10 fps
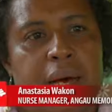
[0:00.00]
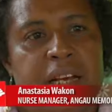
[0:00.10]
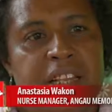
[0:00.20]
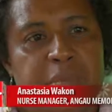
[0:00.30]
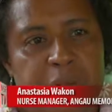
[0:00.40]

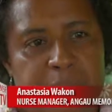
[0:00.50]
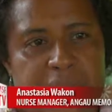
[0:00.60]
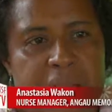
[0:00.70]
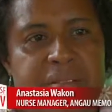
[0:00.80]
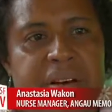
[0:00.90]
intimate
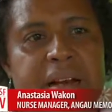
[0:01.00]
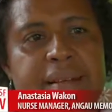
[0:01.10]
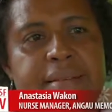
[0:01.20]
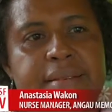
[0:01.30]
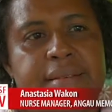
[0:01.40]
partner
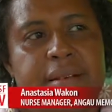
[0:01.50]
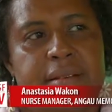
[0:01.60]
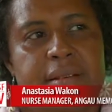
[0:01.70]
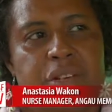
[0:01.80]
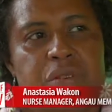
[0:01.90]
violence
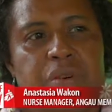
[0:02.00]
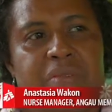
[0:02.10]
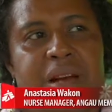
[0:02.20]
and sexual